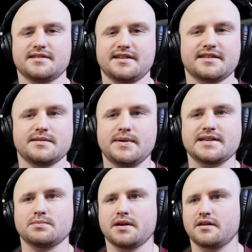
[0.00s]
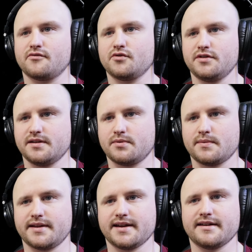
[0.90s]
like the best microphone you could
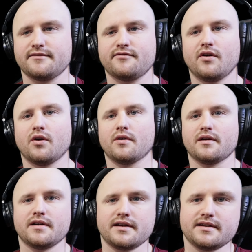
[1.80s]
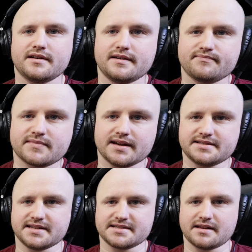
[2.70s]
probably get for a
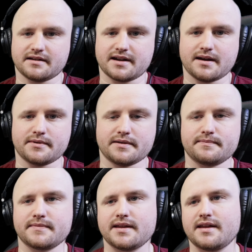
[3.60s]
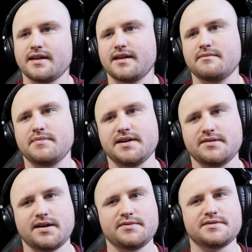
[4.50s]
DSLR camera.
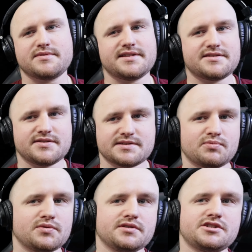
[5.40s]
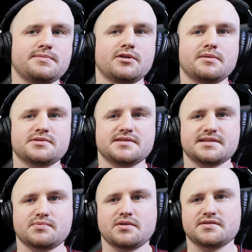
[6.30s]
But I would like to explore the cheaper options
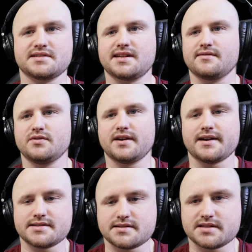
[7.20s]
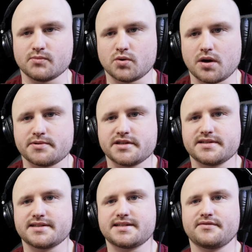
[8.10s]
as well, just to give you guys some more
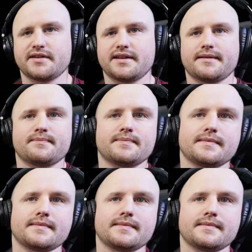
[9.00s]
options and stuff like that,